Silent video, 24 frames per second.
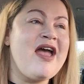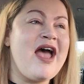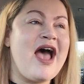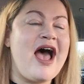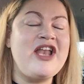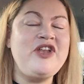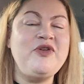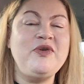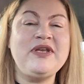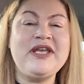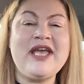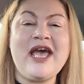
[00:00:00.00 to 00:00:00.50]

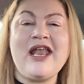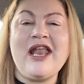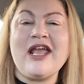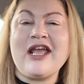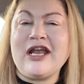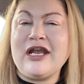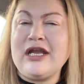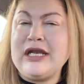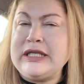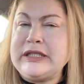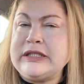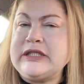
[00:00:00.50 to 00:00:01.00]
and you get like
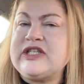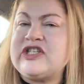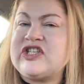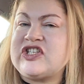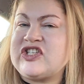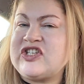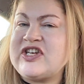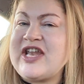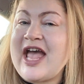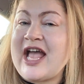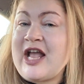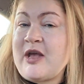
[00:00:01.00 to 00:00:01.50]
a little
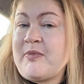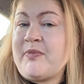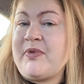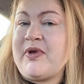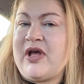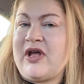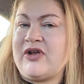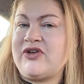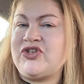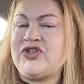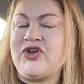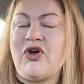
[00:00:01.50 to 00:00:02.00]
snack
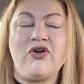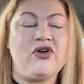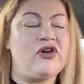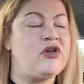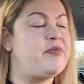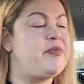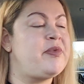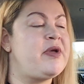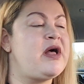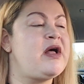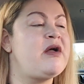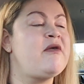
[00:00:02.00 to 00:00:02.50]
bar,
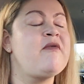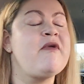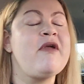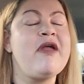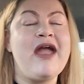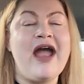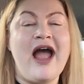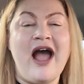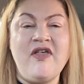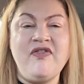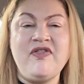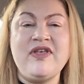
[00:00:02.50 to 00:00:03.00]
chocolate bar,
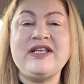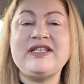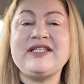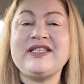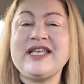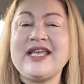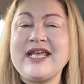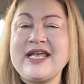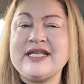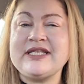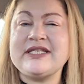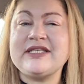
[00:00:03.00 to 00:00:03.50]
and this
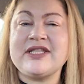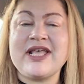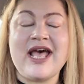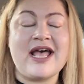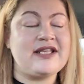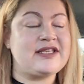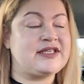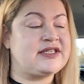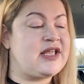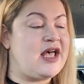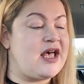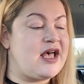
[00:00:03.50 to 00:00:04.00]
is
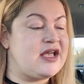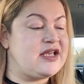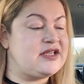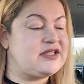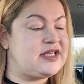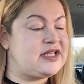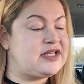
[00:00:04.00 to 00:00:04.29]
that size.